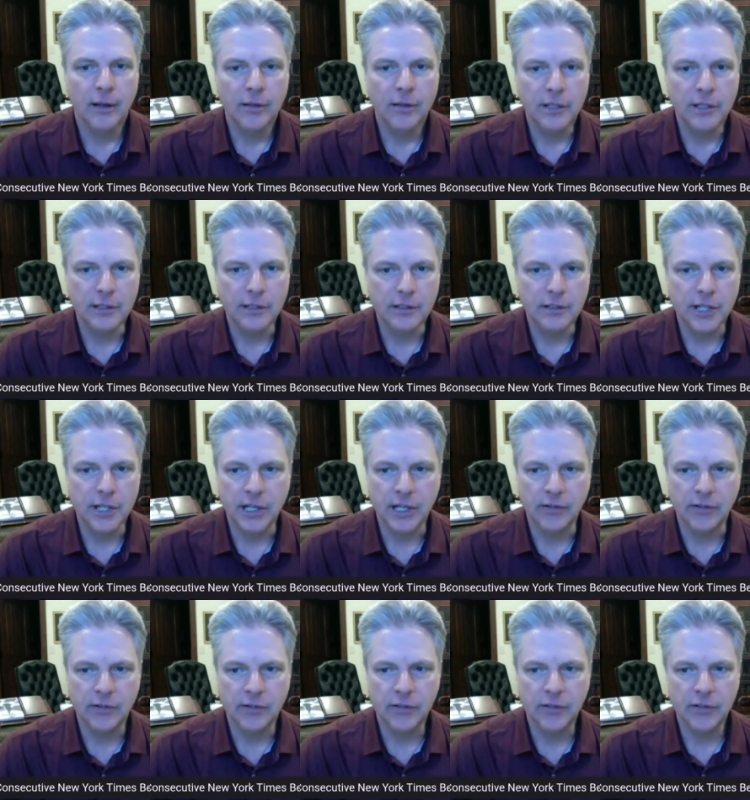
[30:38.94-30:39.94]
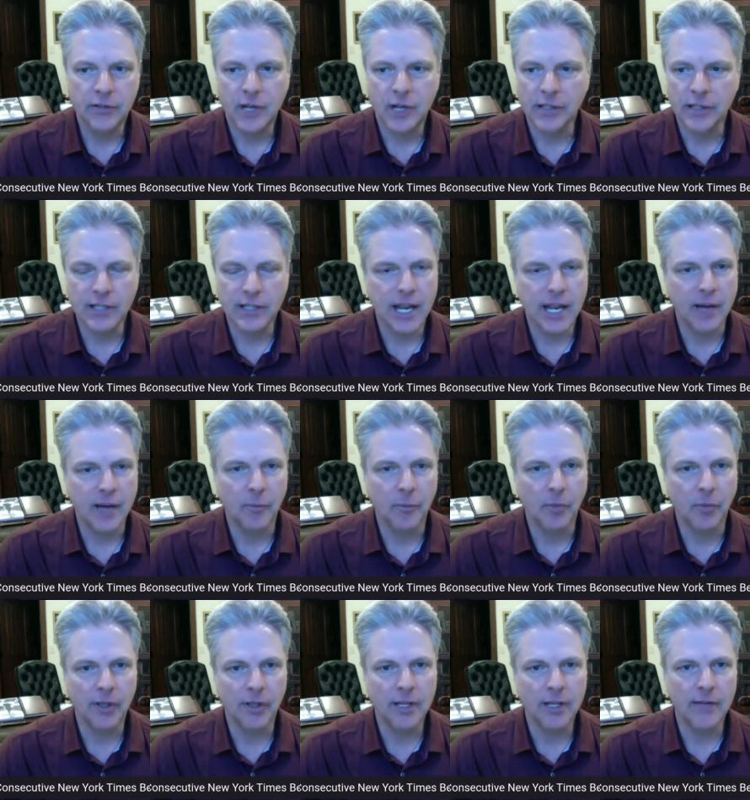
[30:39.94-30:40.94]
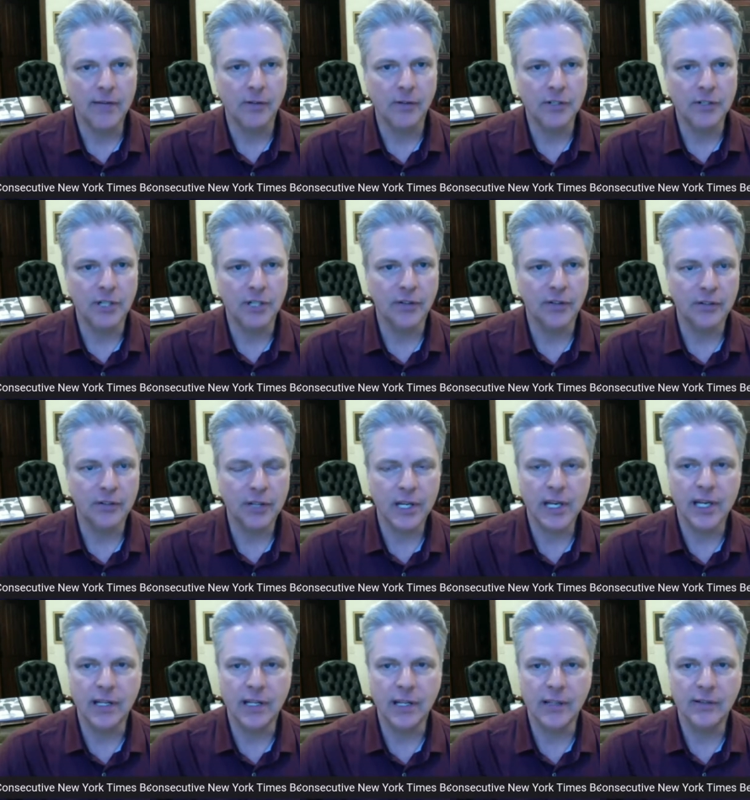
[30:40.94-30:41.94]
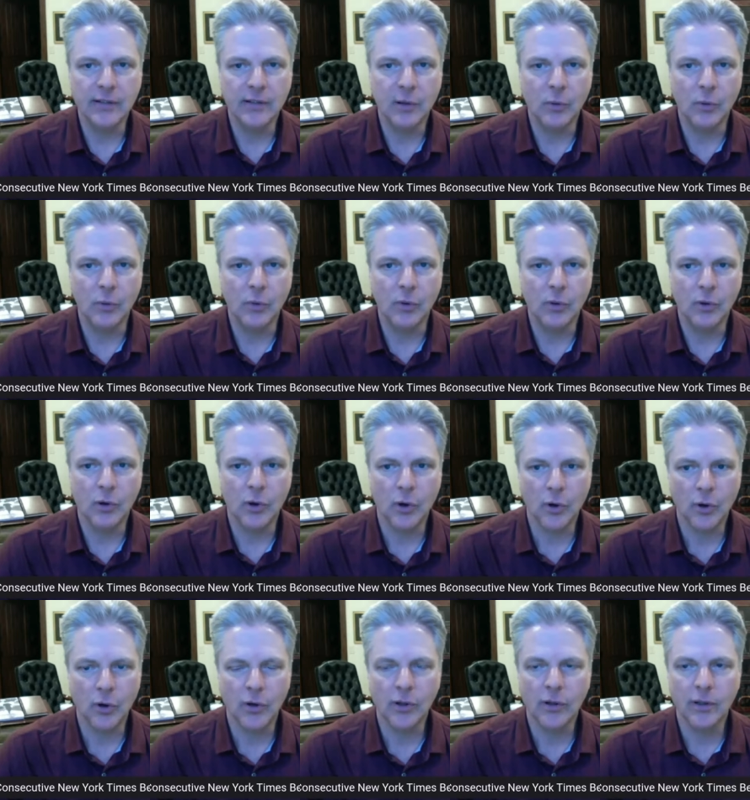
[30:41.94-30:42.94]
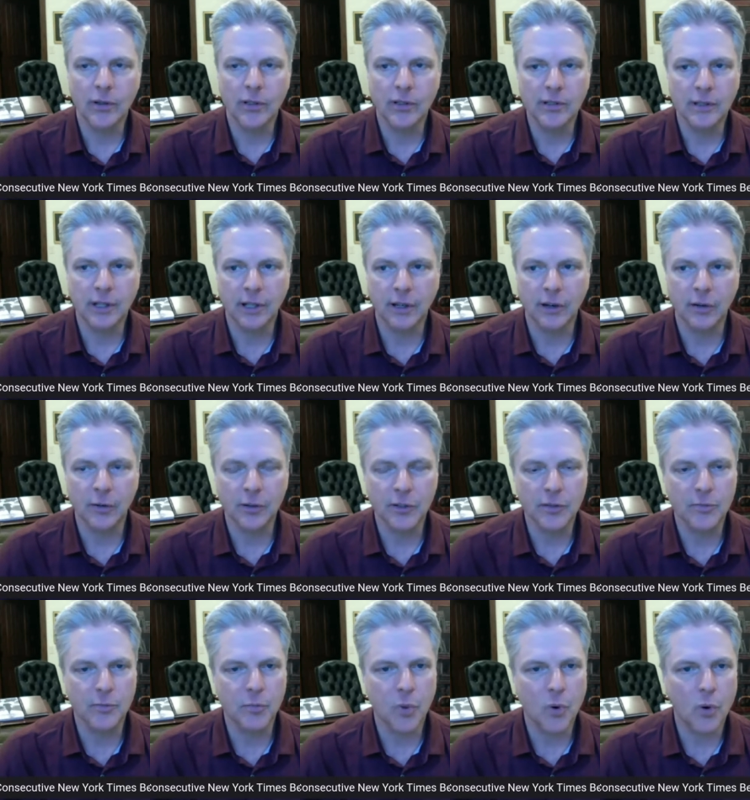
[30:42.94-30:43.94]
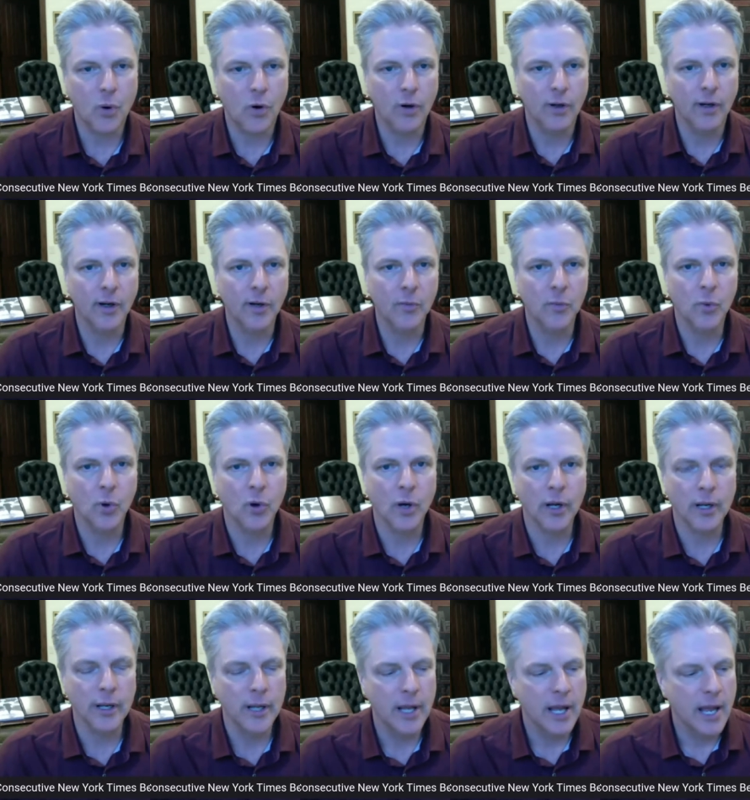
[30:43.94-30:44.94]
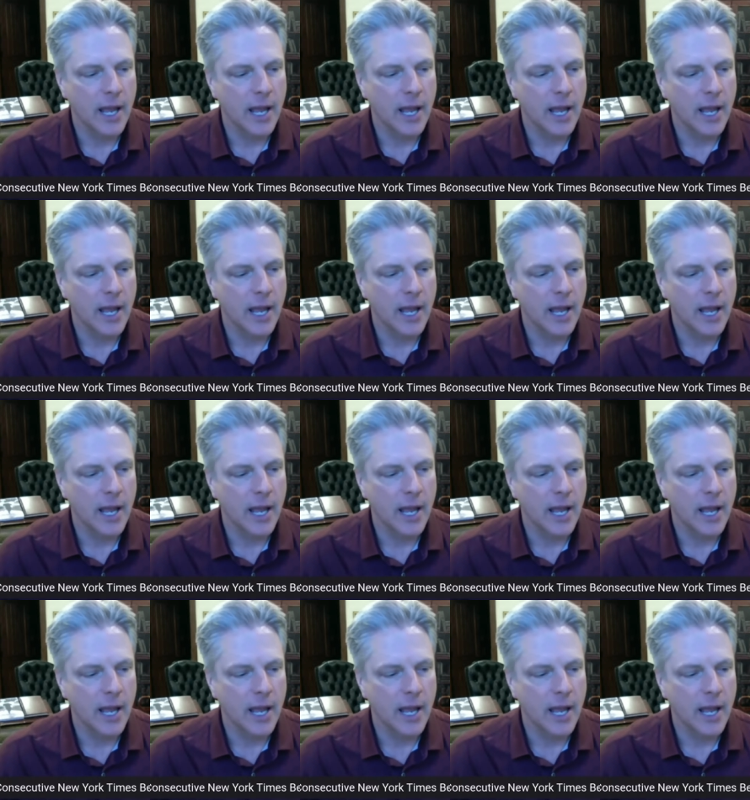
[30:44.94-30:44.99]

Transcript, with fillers: She she is just can't believe what she's seen that someone would hurt this little this poor little boy.